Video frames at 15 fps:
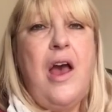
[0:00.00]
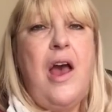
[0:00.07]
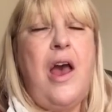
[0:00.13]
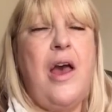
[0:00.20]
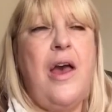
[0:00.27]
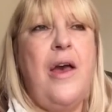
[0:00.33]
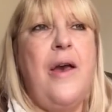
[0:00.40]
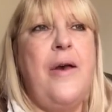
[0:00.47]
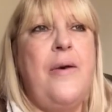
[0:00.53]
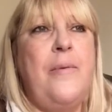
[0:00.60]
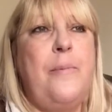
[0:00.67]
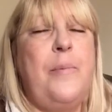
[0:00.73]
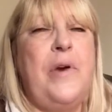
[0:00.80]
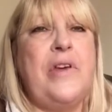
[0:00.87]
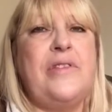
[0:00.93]

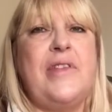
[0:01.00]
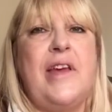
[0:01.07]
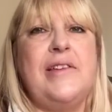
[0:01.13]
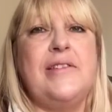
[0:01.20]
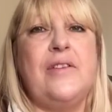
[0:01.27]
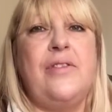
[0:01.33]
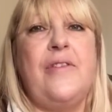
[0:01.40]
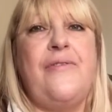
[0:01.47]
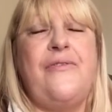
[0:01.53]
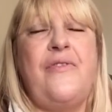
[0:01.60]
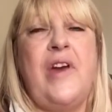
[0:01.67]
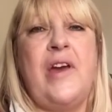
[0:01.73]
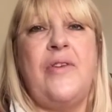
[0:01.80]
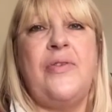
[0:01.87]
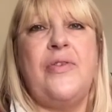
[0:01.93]
Birthday's on the
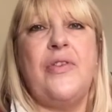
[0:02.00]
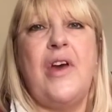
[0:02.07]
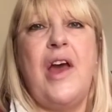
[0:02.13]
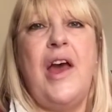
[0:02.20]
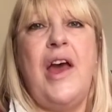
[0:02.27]
5th.